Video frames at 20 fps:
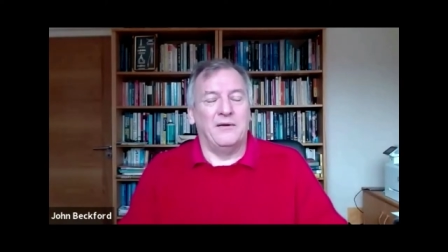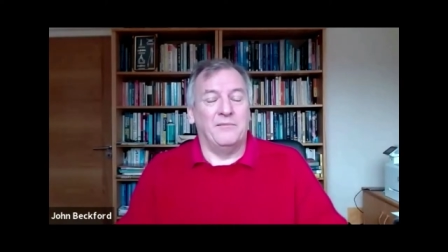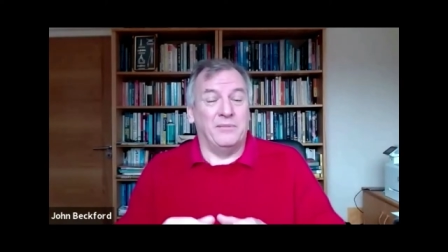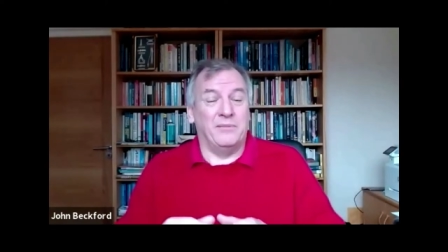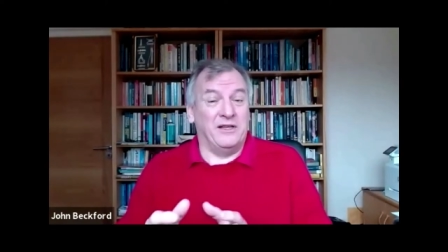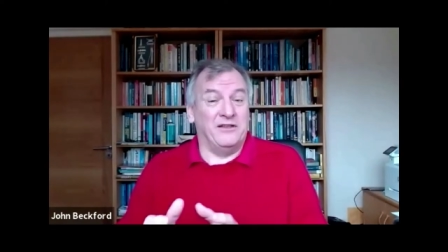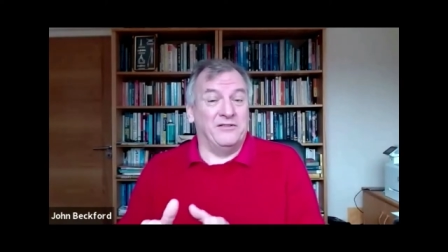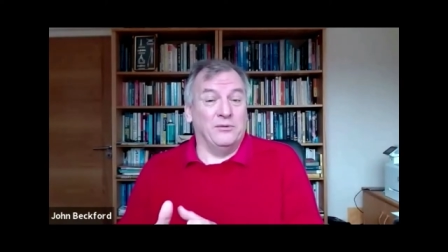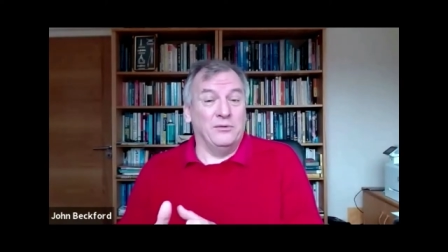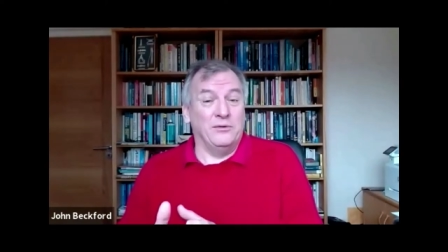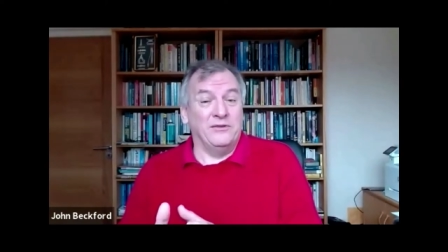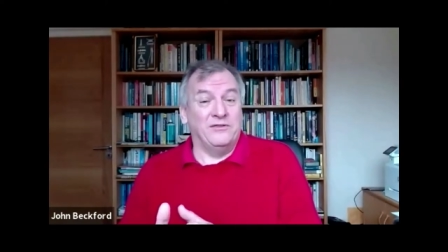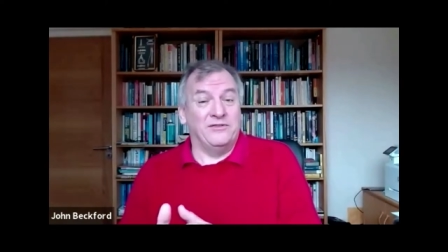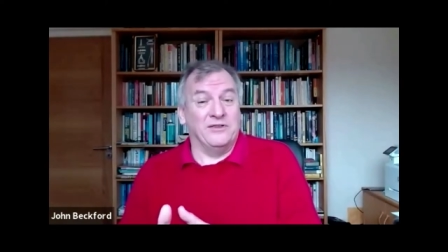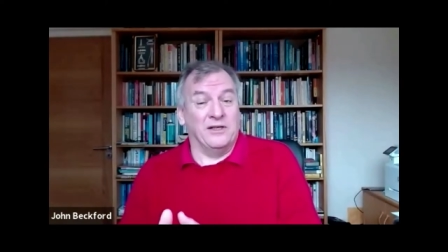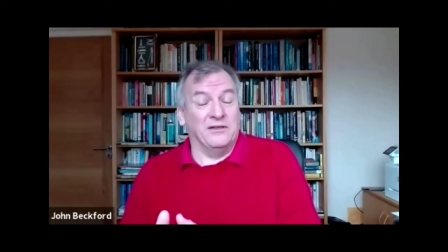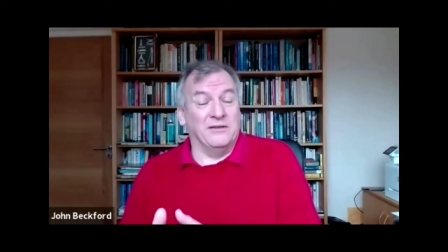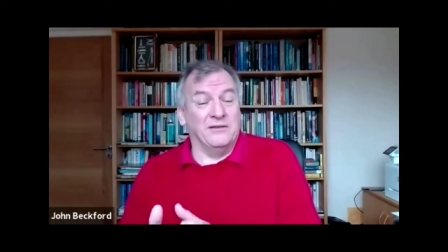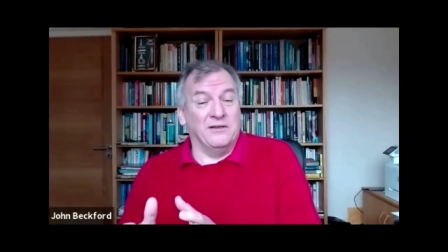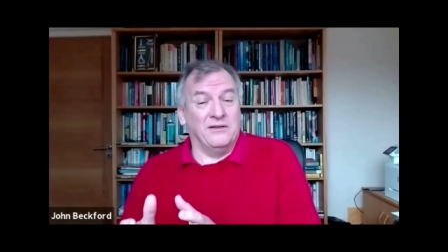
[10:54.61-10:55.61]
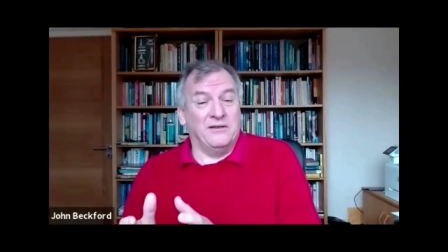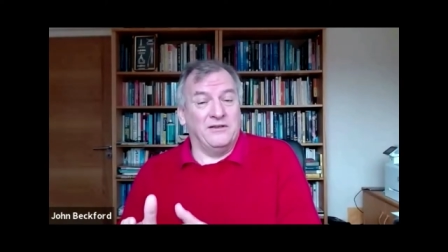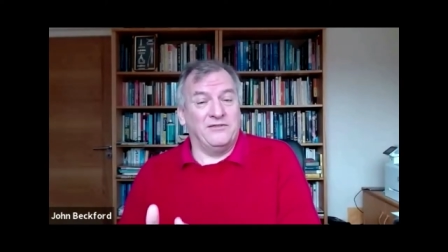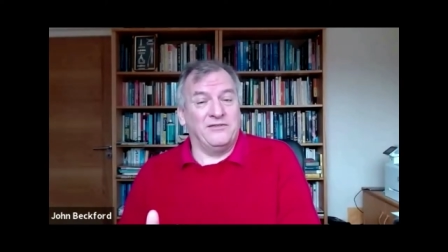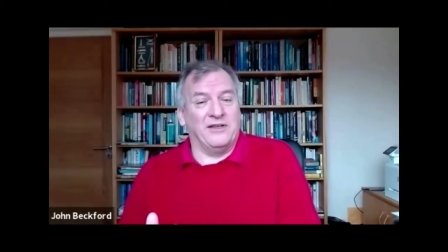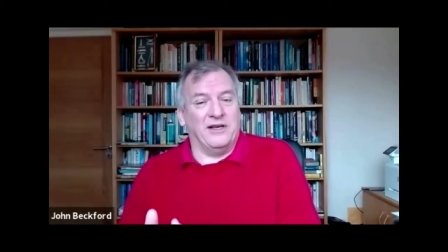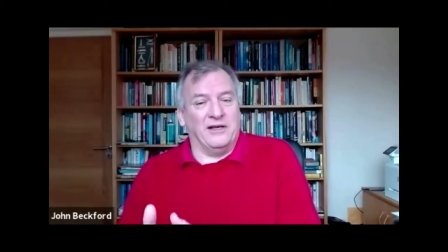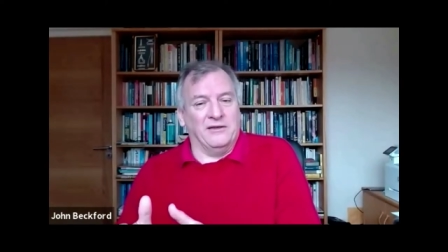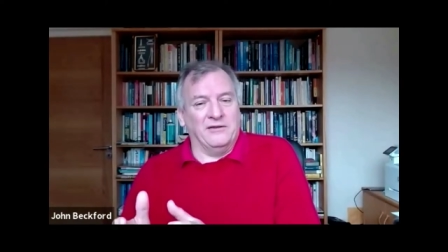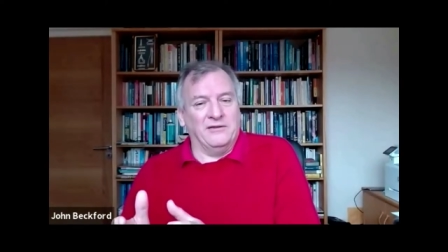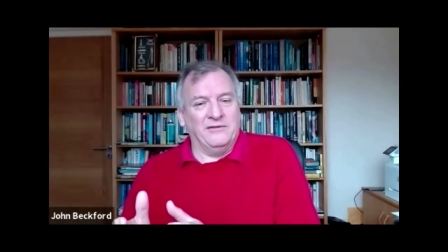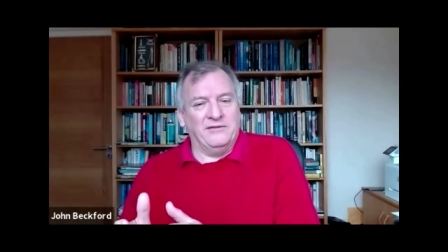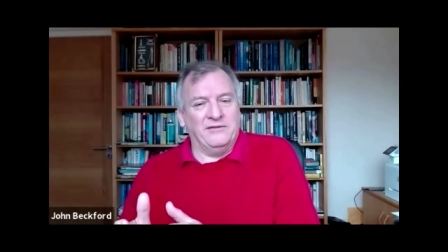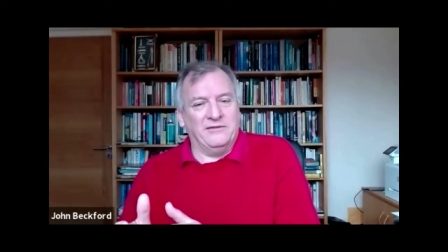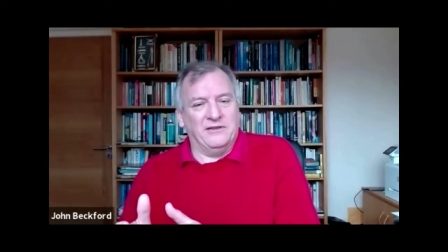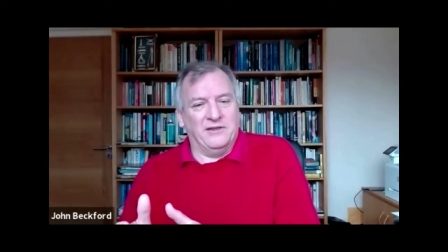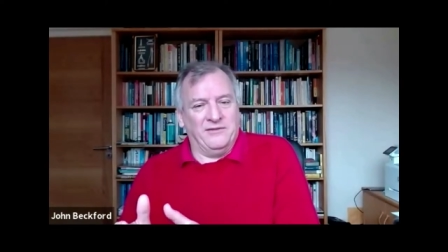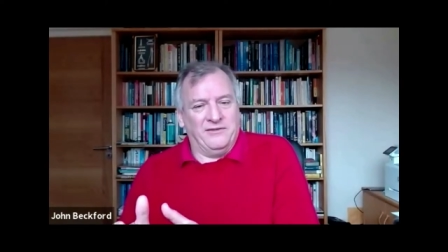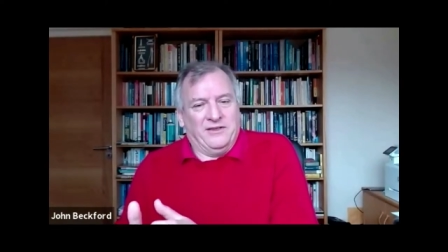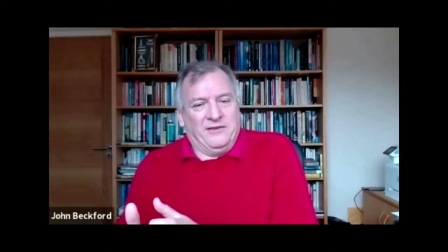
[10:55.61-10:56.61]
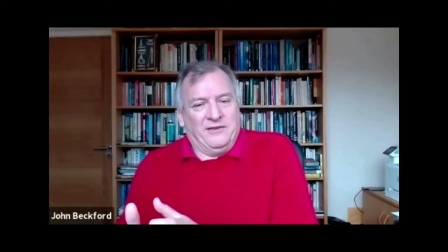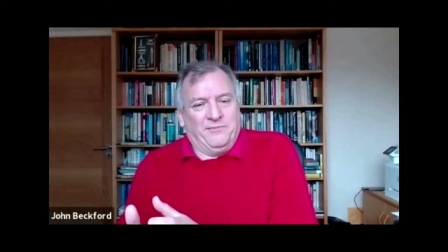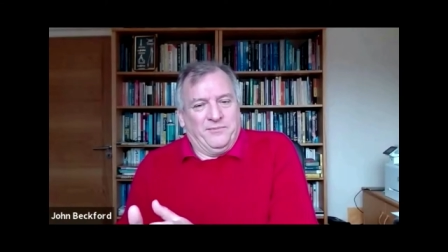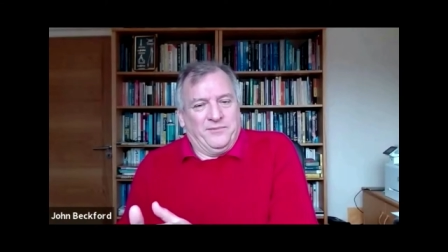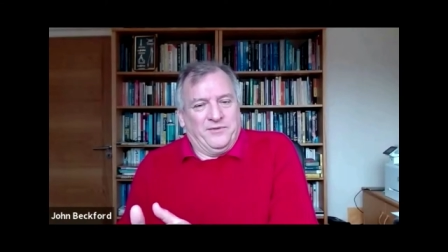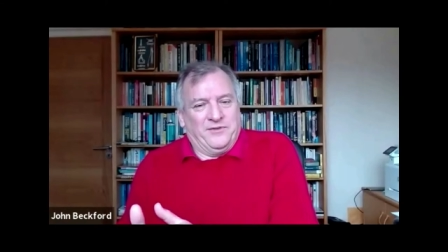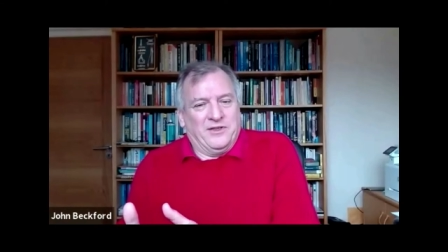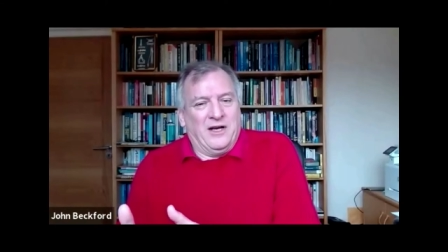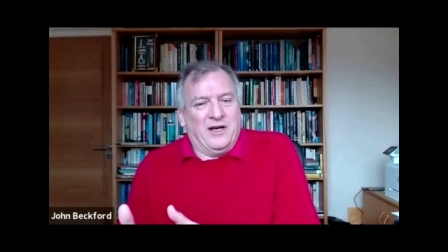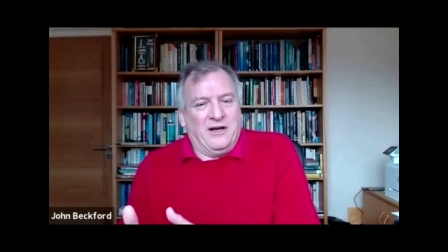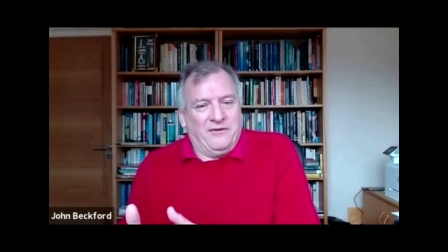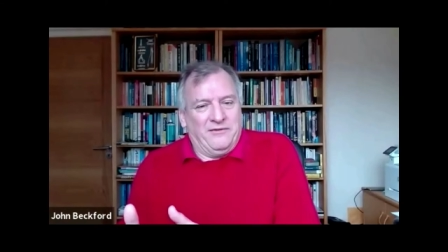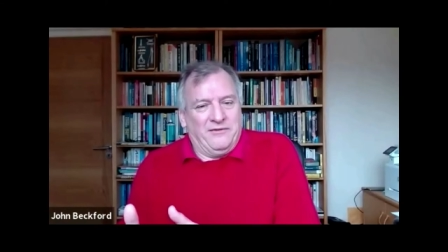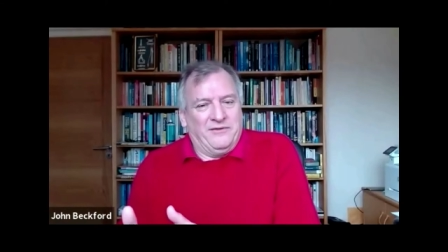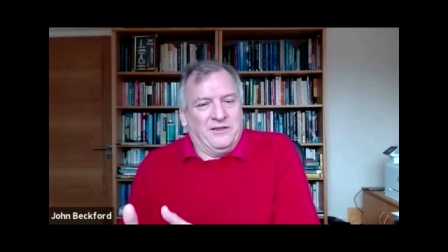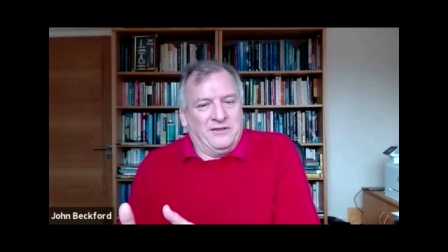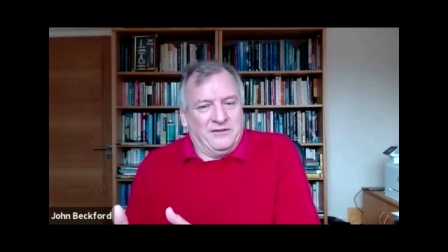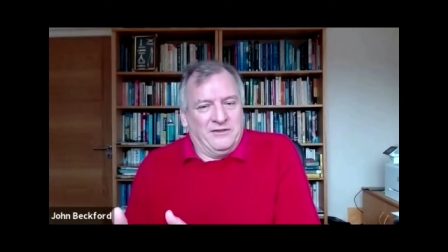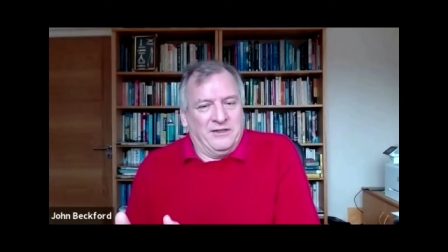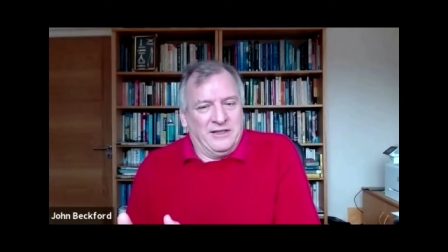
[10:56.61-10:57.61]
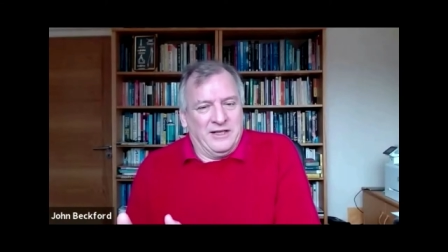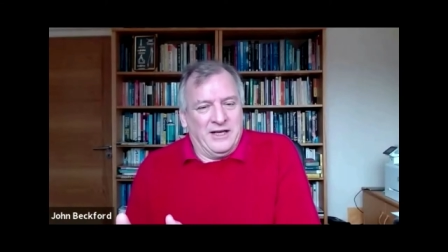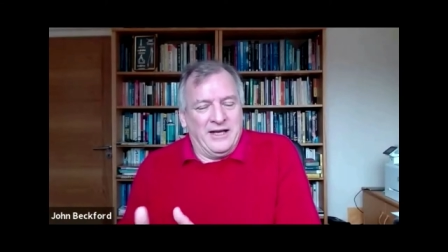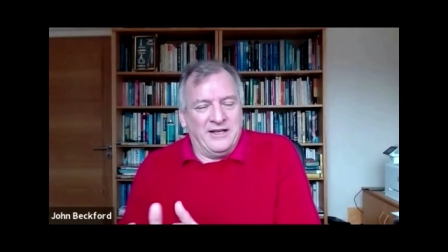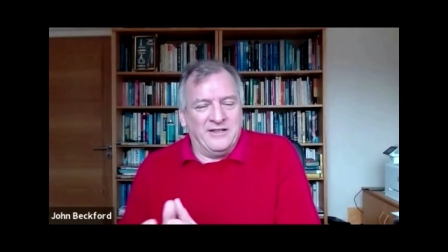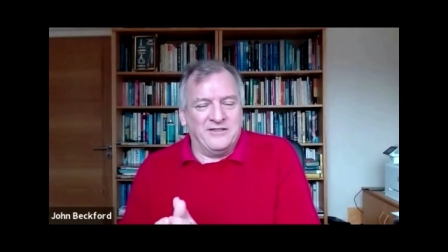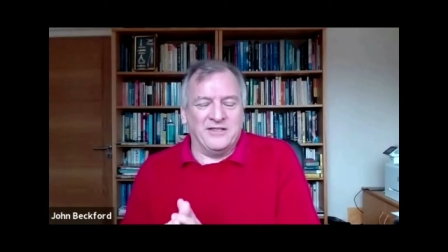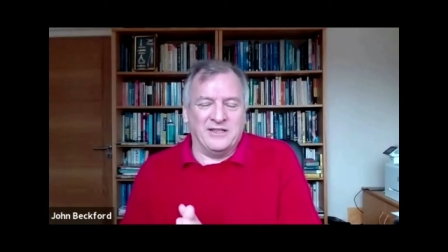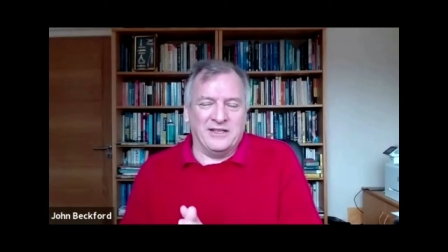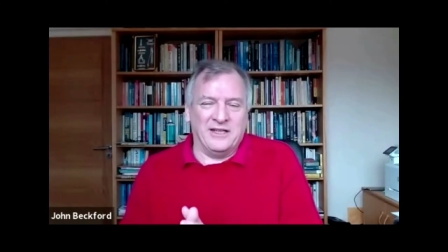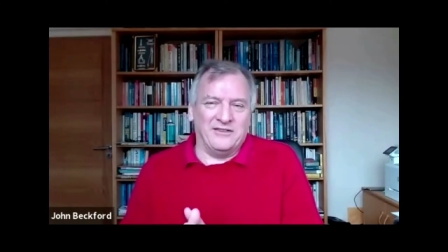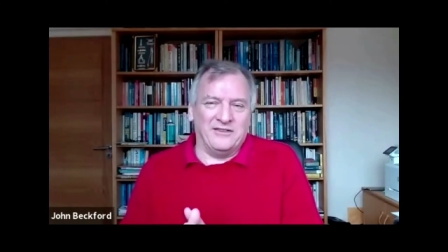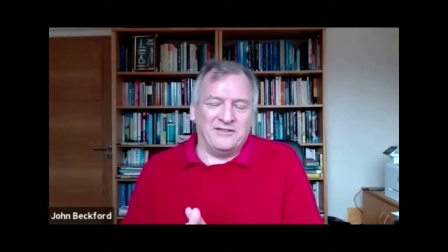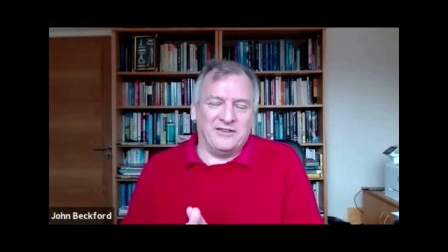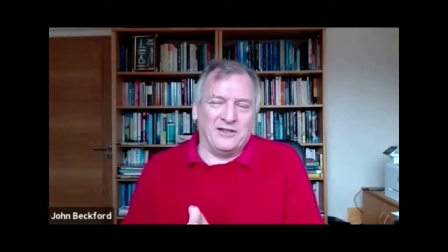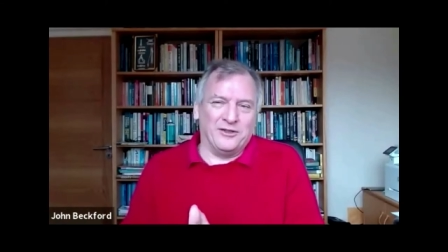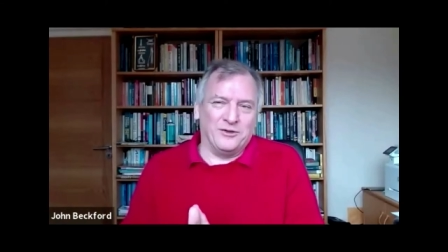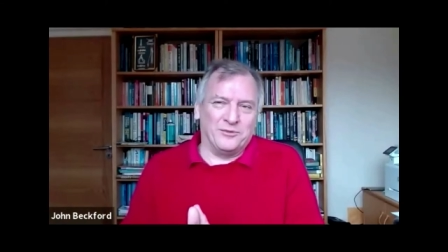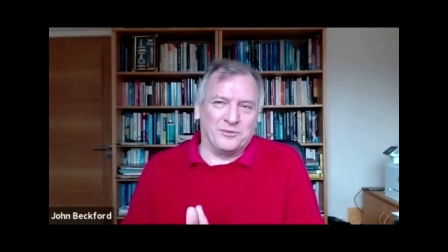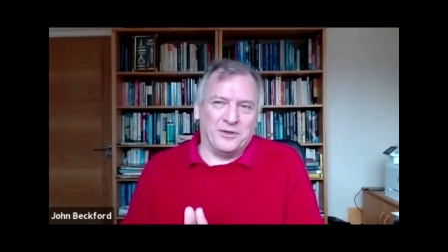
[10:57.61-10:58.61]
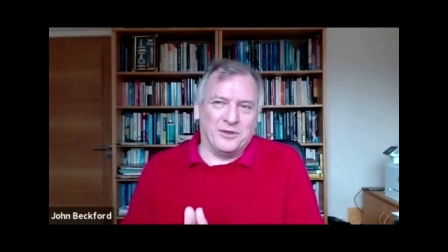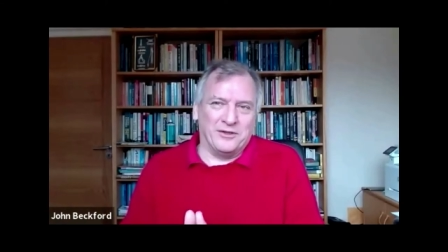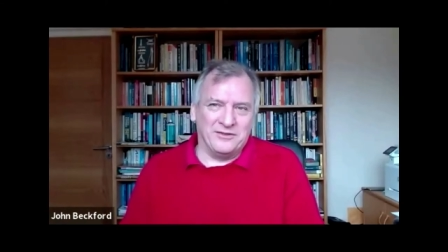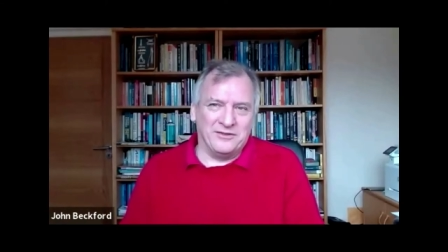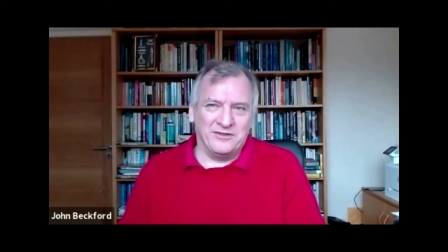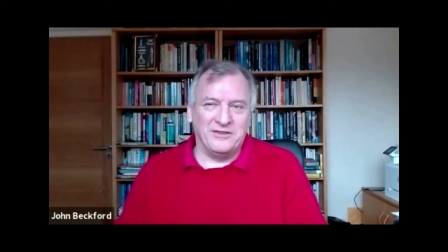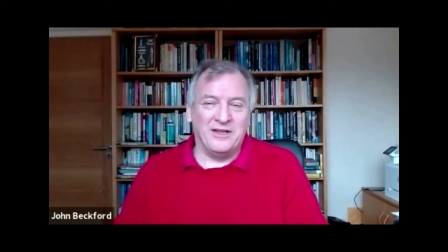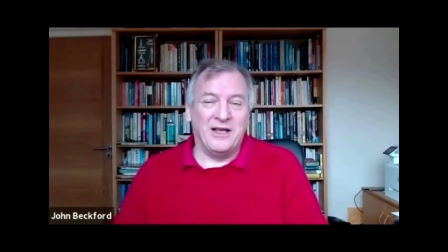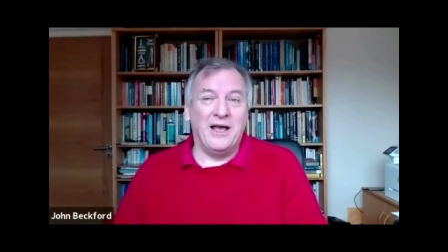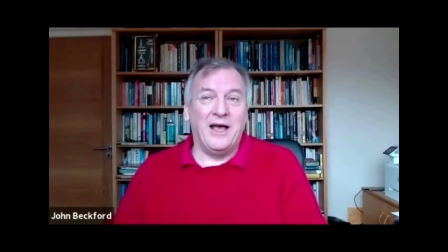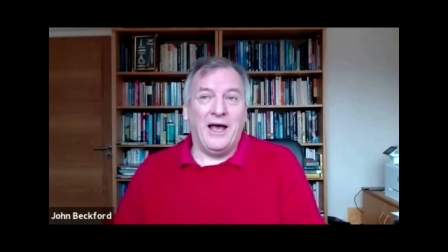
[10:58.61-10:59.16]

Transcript: but there's also the skills of the staff that are engaged in that sales process